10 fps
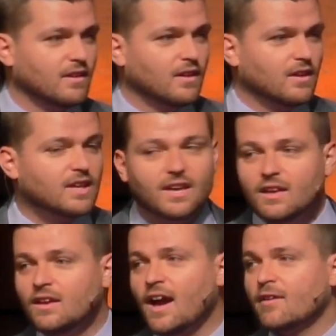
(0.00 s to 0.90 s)

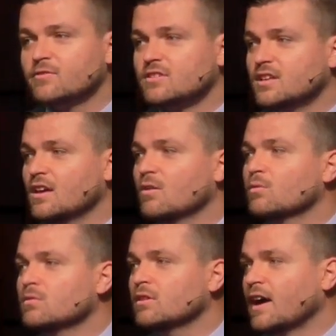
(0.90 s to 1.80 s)
king after king,
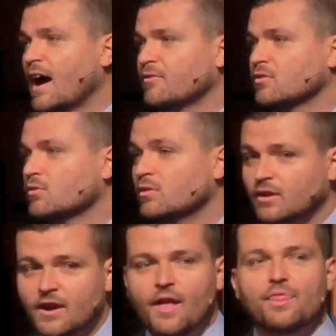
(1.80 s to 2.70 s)
ruler after
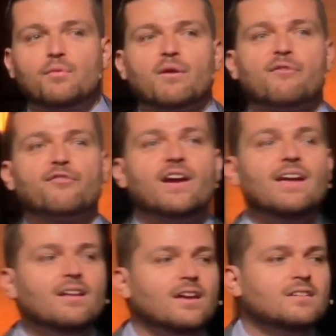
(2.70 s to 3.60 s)
ruler. The
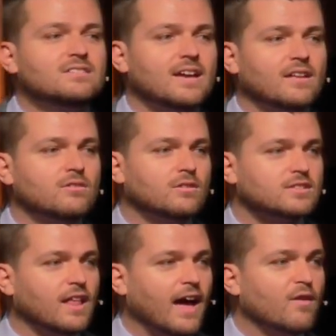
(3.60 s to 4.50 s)
refrain in Daniel's
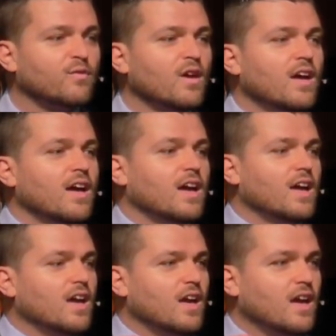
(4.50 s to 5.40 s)
life
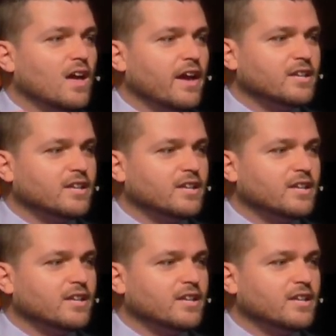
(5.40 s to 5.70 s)
is